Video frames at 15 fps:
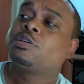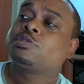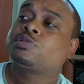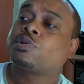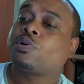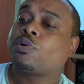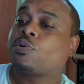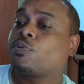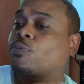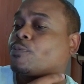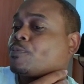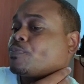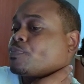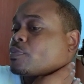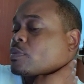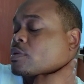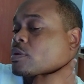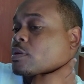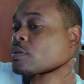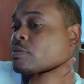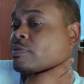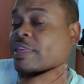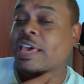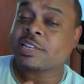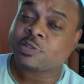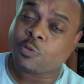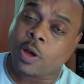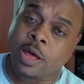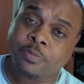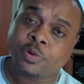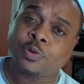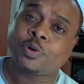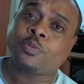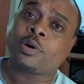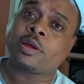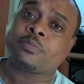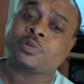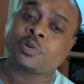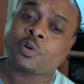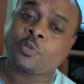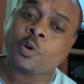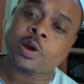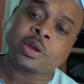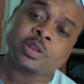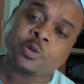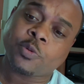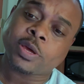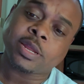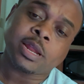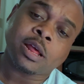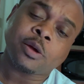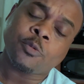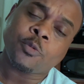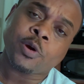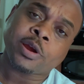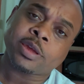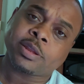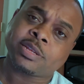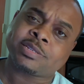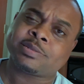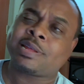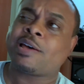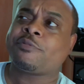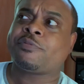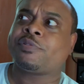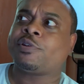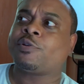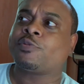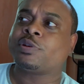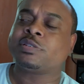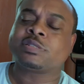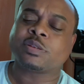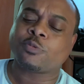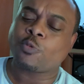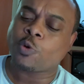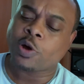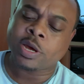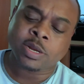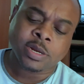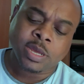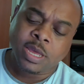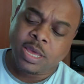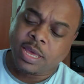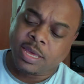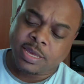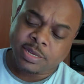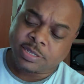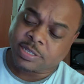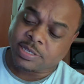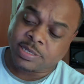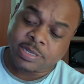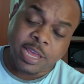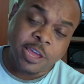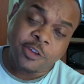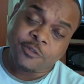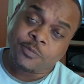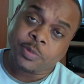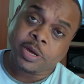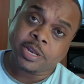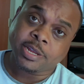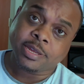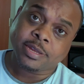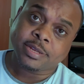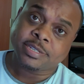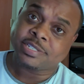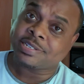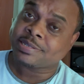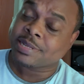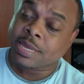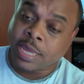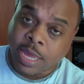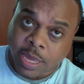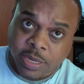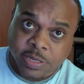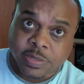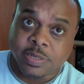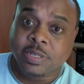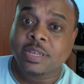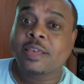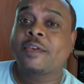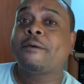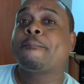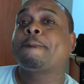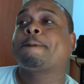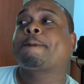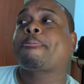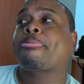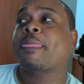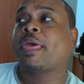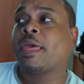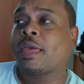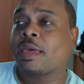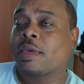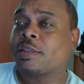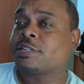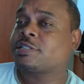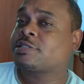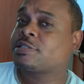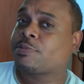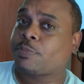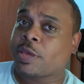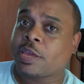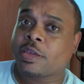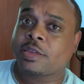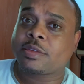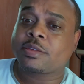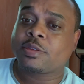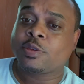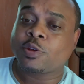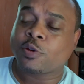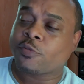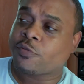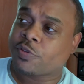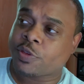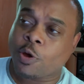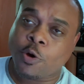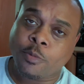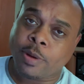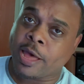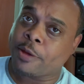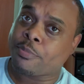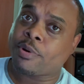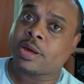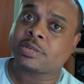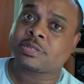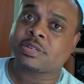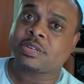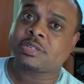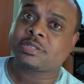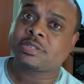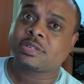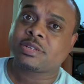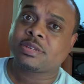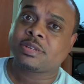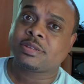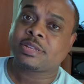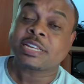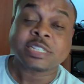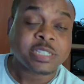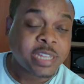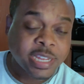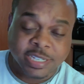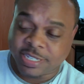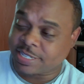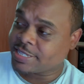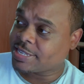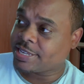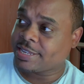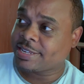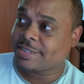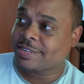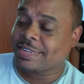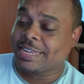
So that's why I'm doing what I'm doing, working the way that I'm working. It's not for no reason. One is to save money just in case, and just to make, for the home buying process. That's just it.